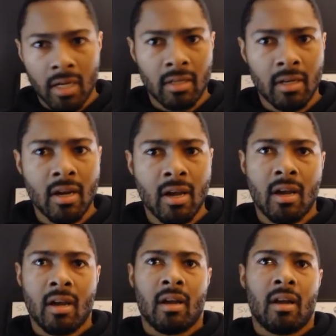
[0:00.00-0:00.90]
procedure,
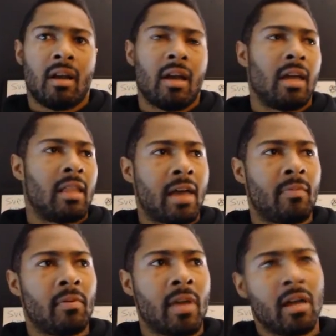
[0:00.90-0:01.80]
and a
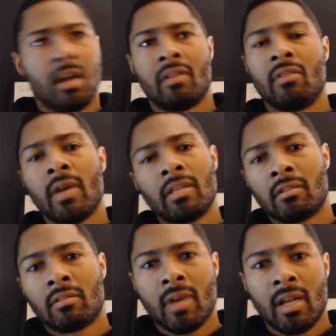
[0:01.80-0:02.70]
lot of people are like, yeah, you
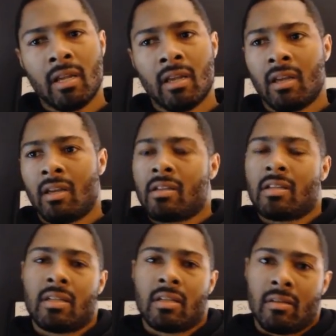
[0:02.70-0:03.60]
wasted your money.
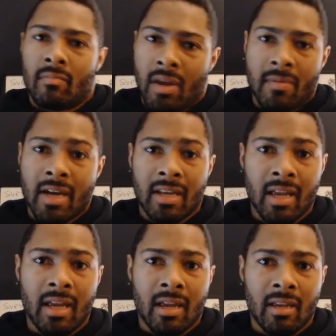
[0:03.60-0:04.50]
Maybe I
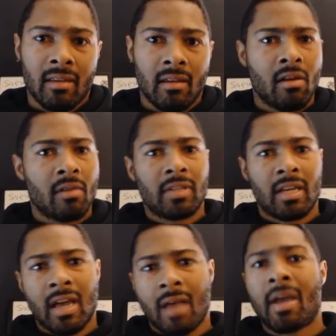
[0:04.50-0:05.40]
did, you know what I'm
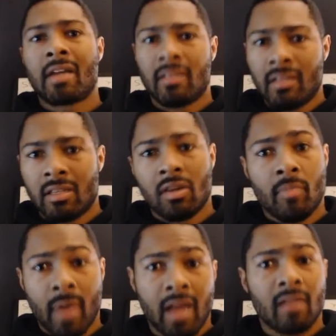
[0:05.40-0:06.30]
saying? I'm actually
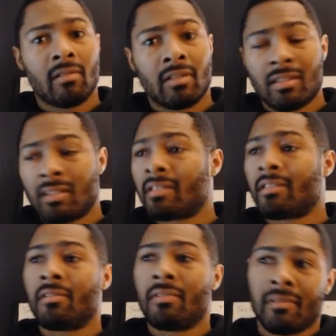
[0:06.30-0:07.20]
still paying on this shit,
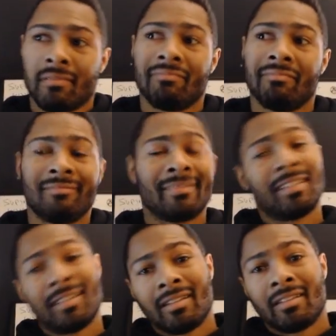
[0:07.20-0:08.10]
so
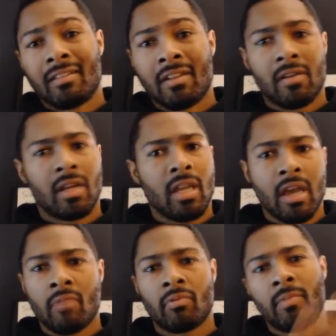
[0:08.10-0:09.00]
you know,
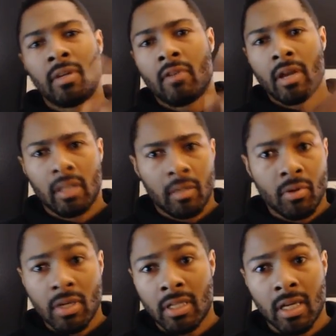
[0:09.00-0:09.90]
any help will be greatly
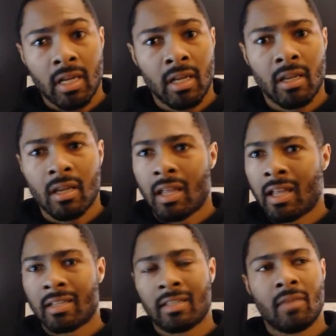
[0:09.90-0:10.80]
appreciated.
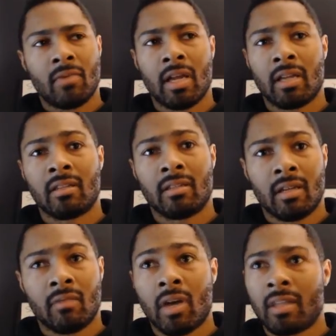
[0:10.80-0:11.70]
Like I said, when I get this
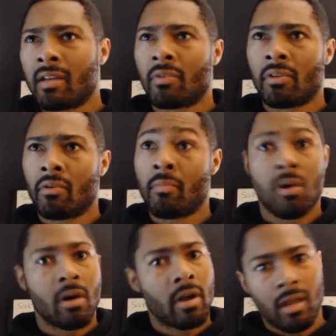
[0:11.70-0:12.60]
done, I think I'm gonna throw a
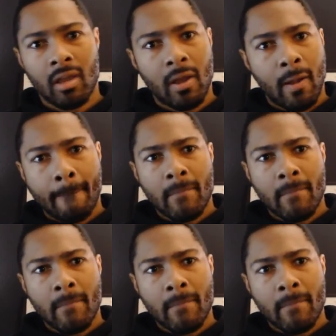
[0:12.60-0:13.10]
party,